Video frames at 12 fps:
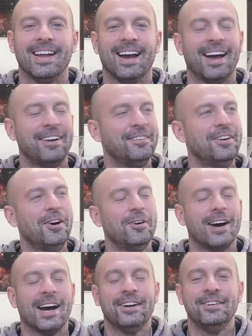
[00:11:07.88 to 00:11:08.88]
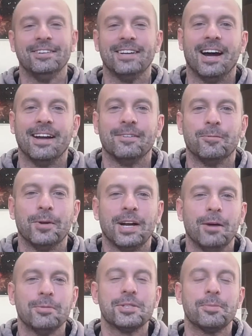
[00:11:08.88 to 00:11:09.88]
I don't know. When
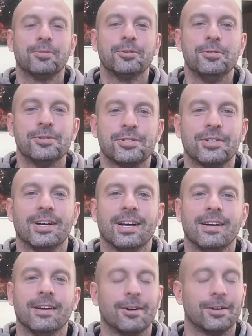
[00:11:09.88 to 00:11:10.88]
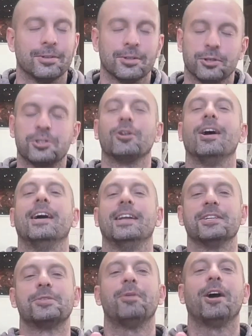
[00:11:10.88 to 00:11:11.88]
I was a producer an
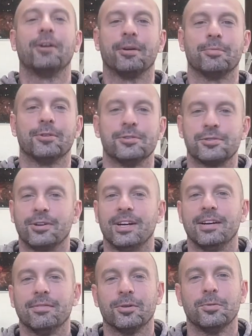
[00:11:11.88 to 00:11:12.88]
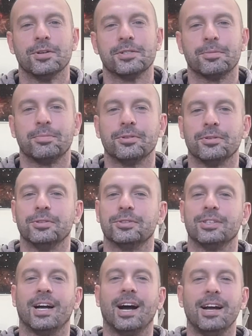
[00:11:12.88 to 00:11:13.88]
aspiring producer, I never was a
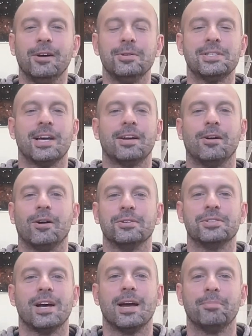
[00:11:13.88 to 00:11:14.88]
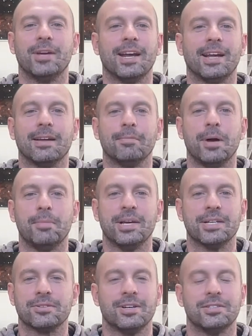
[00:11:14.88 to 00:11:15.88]
producer. I always had a hard time getting my
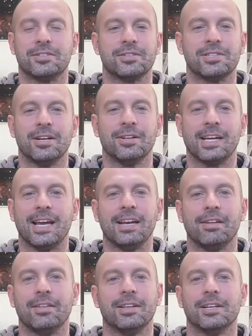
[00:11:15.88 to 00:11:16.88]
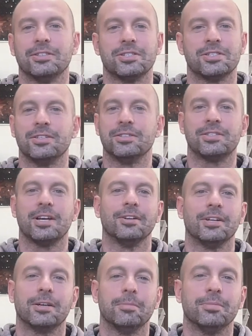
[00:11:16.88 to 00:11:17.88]
bass lines to sound like anything that just didn't sound
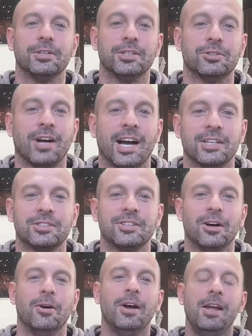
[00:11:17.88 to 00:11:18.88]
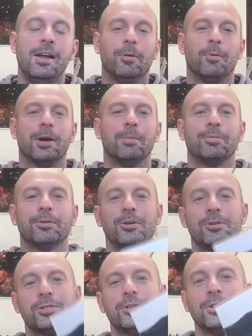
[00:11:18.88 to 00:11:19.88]
like complete trash. So when a
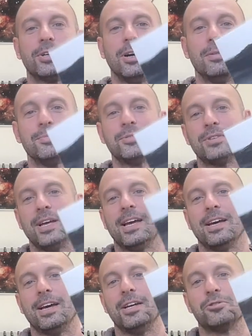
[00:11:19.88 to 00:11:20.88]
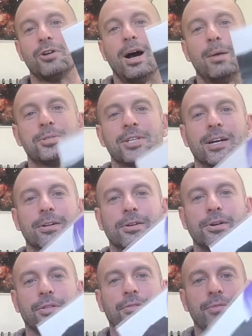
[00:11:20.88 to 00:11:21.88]
producer comes and drops like a
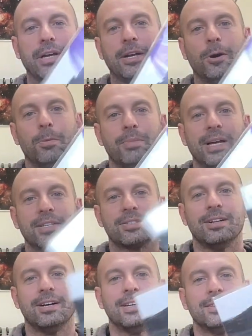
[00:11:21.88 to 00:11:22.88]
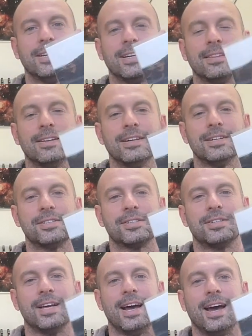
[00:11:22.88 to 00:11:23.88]
little three note bass line like
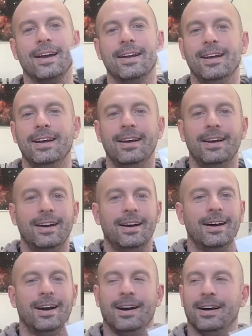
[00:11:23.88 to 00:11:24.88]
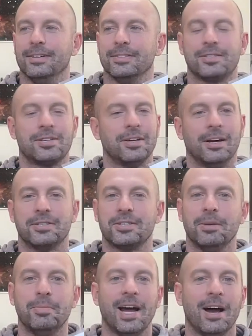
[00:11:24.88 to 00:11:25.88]
this, that
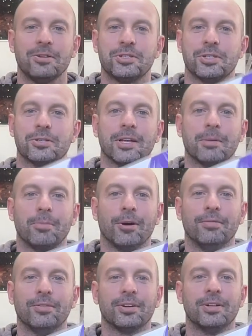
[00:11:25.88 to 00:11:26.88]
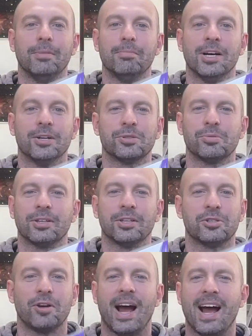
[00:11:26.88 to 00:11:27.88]
somehow just like perfectly melds with the
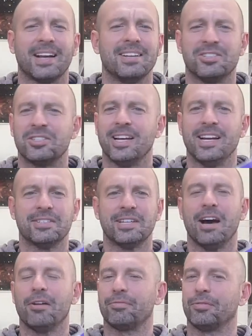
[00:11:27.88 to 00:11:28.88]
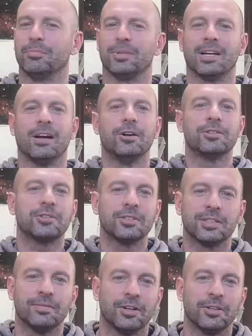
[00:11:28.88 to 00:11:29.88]
track and stands out from like
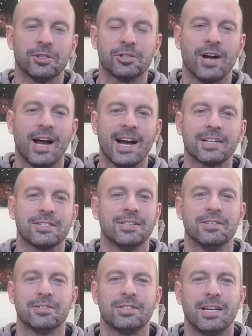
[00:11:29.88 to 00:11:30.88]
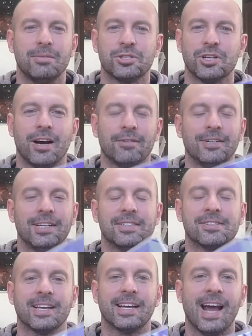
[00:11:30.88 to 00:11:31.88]
hundreds of other tracks in the same genre,
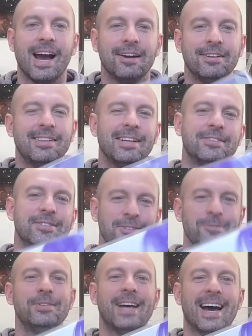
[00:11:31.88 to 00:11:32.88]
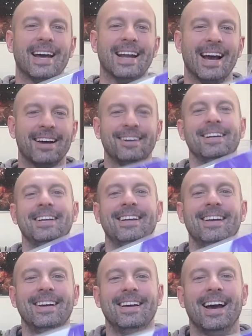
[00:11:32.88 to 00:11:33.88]
it's like, how did they do that? How
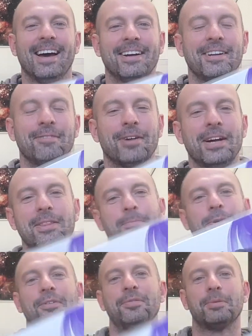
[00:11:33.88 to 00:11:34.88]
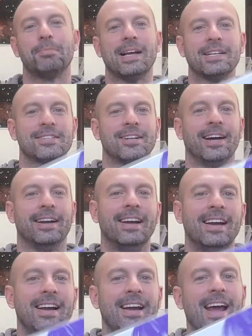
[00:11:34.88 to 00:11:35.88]
did he write the perfect bass line?
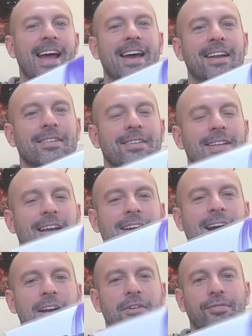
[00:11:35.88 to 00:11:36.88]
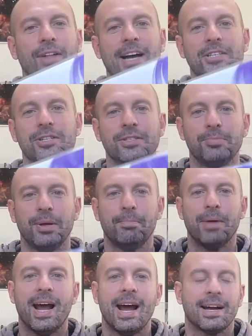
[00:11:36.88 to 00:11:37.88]
And it kind of flashes me
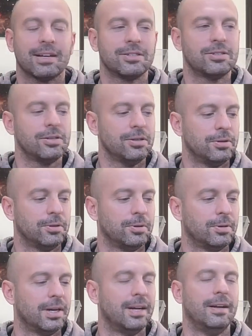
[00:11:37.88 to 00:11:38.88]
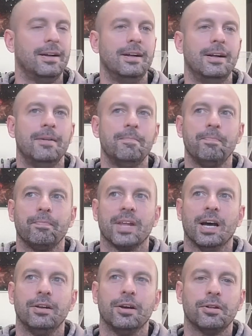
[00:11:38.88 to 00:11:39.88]
back to
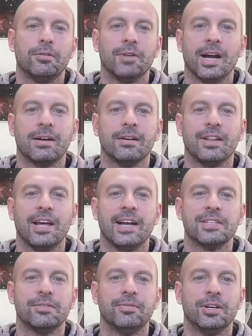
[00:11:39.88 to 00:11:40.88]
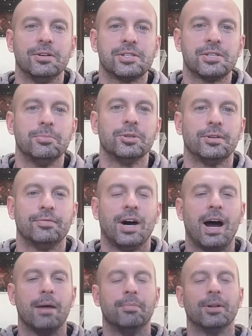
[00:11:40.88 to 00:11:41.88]
another record that has a very similar
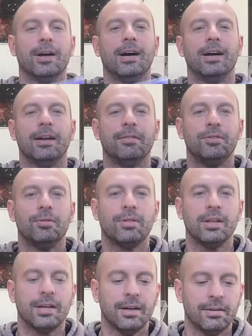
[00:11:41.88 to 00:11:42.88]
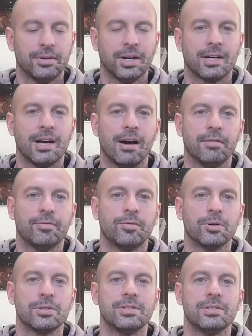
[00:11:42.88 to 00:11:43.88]
vibe. If you think of
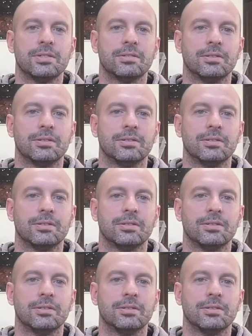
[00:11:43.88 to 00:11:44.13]
Conforce's